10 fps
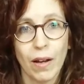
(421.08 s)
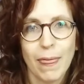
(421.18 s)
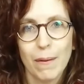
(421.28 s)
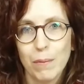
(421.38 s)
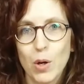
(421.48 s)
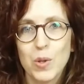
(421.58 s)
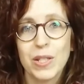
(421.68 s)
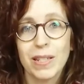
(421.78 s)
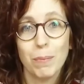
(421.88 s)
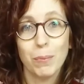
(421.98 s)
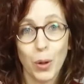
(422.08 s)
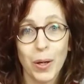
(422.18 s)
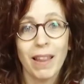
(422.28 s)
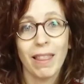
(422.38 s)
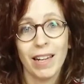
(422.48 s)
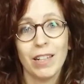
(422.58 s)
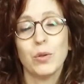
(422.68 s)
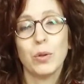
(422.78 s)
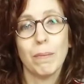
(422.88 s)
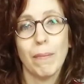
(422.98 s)
The most important thing
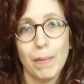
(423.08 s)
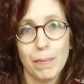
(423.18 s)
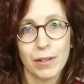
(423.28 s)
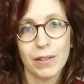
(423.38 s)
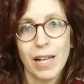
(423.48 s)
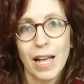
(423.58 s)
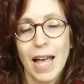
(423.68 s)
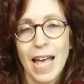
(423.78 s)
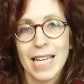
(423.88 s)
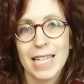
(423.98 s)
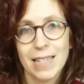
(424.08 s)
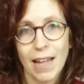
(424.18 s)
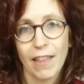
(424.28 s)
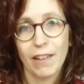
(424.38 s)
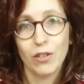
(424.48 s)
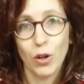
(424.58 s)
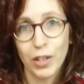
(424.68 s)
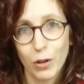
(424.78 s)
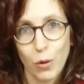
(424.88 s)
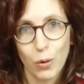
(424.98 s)
to remember is that the
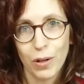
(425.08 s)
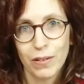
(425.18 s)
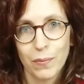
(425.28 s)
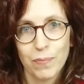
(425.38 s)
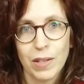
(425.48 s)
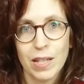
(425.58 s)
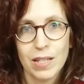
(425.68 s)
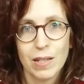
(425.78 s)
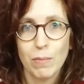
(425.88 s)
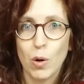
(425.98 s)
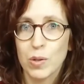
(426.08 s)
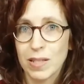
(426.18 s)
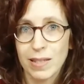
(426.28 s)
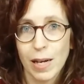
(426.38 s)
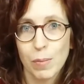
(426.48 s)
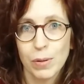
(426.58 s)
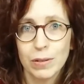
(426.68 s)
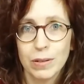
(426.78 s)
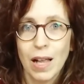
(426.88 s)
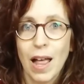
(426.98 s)
tonic chord is the most
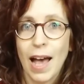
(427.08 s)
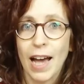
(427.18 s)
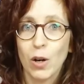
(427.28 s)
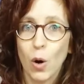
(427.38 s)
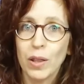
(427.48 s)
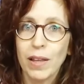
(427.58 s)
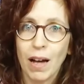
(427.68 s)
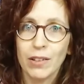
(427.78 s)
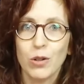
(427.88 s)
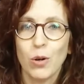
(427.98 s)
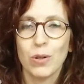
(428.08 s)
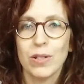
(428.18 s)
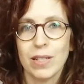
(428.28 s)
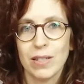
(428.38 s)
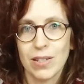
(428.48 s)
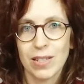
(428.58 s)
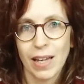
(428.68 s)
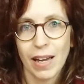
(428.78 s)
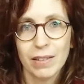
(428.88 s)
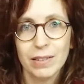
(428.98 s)
stable and all the other chords in the
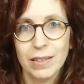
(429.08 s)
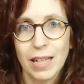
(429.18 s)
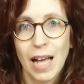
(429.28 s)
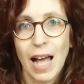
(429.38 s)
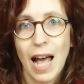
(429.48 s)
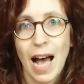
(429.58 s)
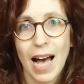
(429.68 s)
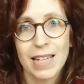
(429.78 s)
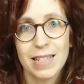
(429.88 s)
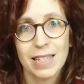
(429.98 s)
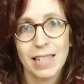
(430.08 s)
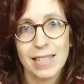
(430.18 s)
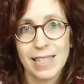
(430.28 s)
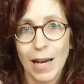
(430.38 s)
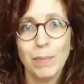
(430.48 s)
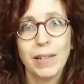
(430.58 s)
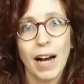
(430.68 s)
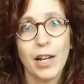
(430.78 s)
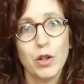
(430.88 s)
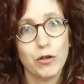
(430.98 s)
scale has some
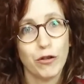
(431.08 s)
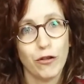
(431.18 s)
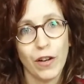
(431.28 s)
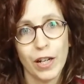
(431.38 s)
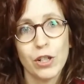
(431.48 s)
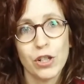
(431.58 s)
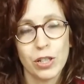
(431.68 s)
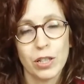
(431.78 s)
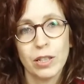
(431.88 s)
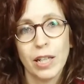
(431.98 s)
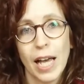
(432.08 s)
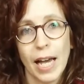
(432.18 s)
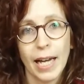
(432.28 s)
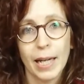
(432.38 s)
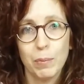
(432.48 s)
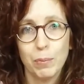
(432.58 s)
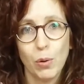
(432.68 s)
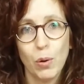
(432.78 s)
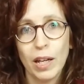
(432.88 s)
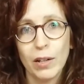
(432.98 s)
kind of function in
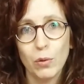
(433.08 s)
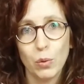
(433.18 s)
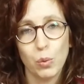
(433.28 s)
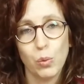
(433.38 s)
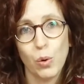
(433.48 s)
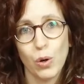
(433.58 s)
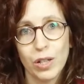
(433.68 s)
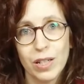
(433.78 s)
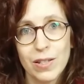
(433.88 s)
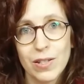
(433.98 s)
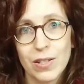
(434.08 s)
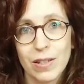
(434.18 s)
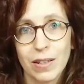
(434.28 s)
pulling towards